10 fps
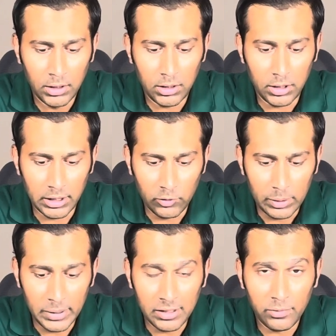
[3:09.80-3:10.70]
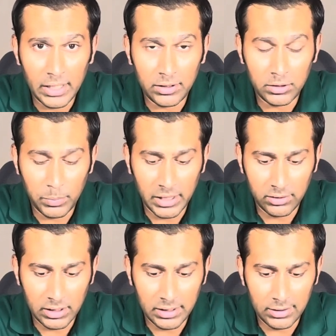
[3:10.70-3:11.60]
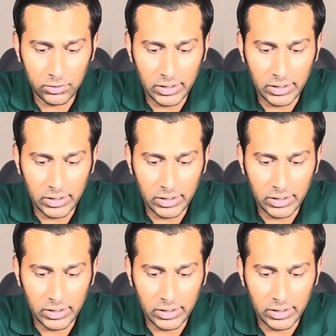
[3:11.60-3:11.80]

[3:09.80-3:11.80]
Environmental factors, Pakistan is